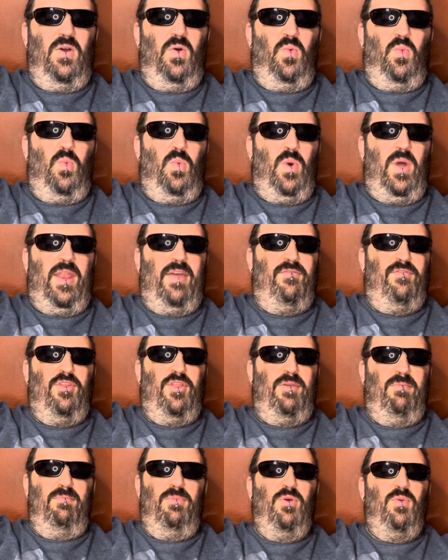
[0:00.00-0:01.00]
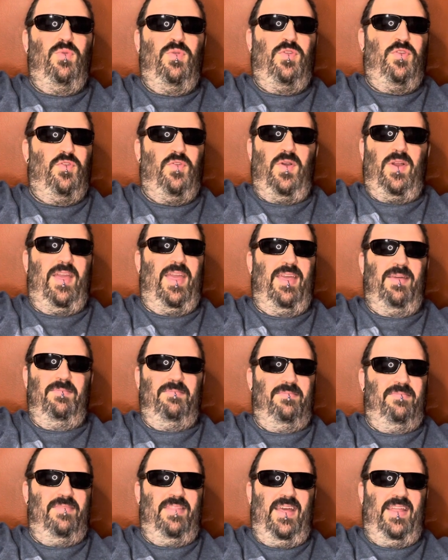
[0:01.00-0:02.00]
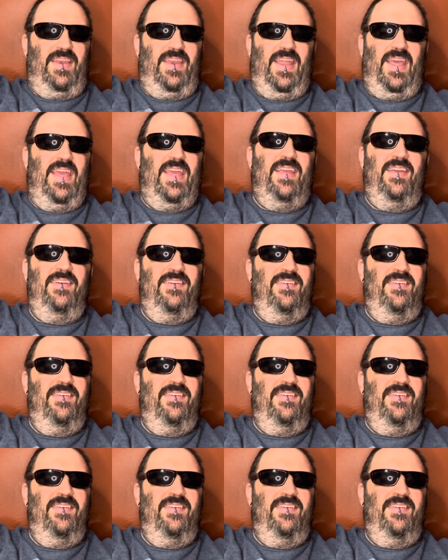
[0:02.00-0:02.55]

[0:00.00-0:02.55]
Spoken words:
whatever the mood struck him that day.